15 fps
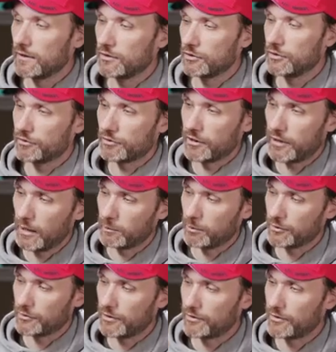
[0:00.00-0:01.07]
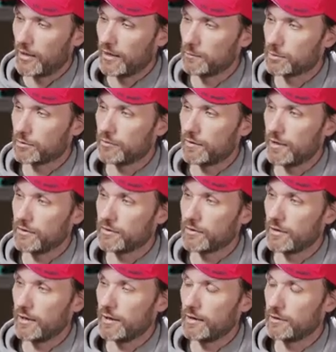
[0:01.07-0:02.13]
There's different cables that Zhiyun provides,
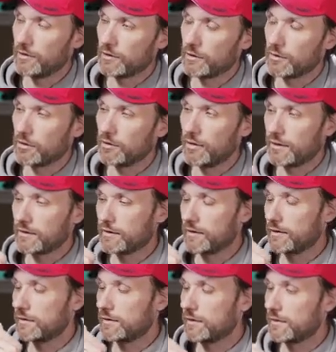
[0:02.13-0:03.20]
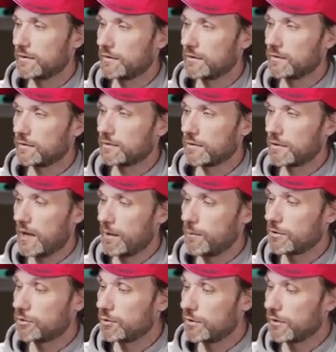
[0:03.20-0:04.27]
and you can connect the
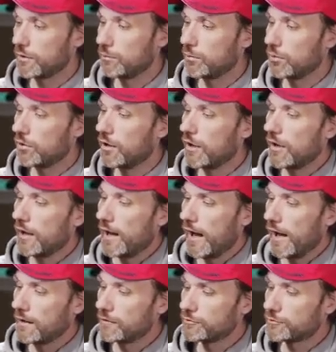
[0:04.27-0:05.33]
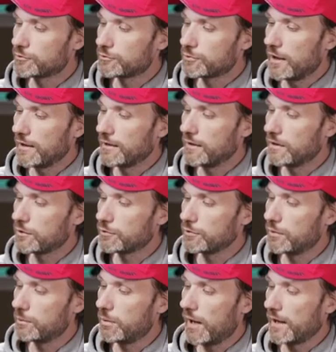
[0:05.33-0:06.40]
camera to the gimbal. And right here from
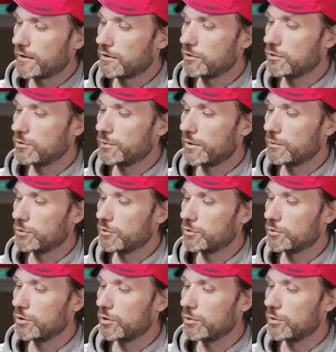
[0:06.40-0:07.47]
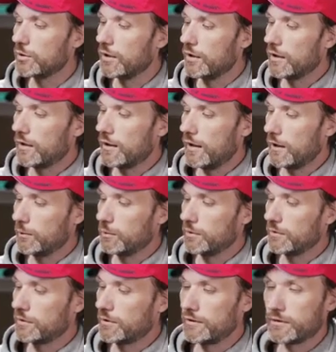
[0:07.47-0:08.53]
the back, you'll be able to go
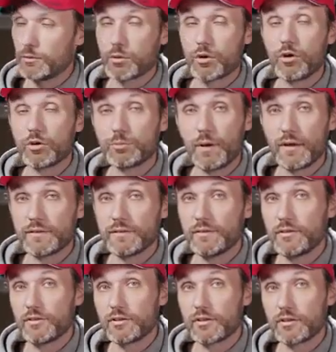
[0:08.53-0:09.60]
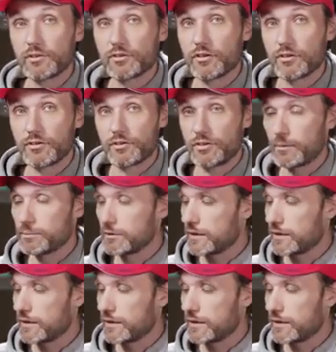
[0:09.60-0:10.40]
hit the record button, so you can start and stop the